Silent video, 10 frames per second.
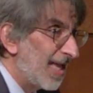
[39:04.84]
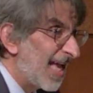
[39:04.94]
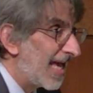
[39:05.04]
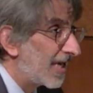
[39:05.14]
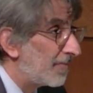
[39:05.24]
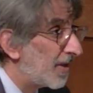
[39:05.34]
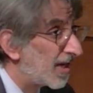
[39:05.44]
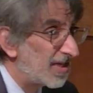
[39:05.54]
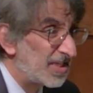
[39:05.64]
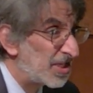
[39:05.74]
and I'm not
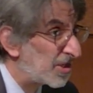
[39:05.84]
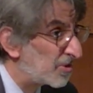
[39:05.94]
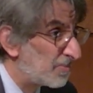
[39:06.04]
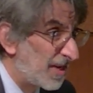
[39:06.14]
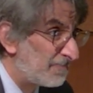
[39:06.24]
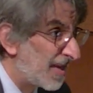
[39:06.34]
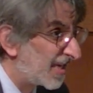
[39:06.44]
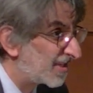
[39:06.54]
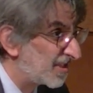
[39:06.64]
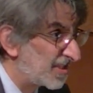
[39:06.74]
going to tell you about
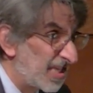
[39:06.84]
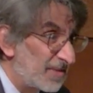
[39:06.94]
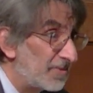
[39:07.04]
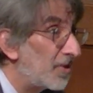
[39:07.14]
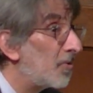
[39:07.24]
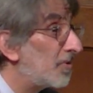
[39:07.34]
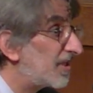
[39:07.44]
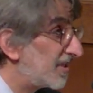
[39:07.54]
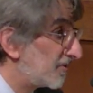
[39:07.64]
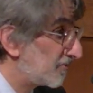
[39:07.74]
Madison's death, but oh,
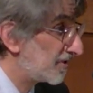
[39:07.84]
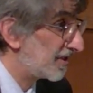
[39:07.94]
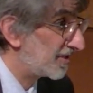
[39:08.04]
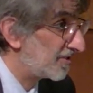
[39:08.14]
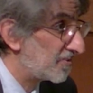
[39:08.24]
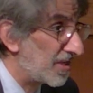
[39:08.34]
it's interesting too.